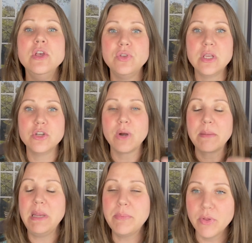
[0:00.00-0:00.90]
So you can
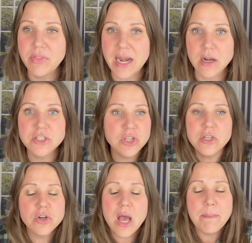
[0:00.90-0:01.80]
direct people there because
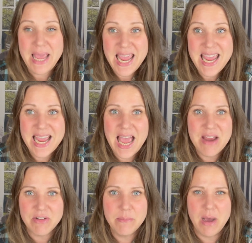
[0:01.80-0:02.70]
then you're not paying
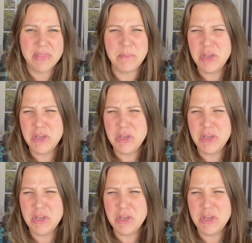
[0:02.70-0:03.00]
every month.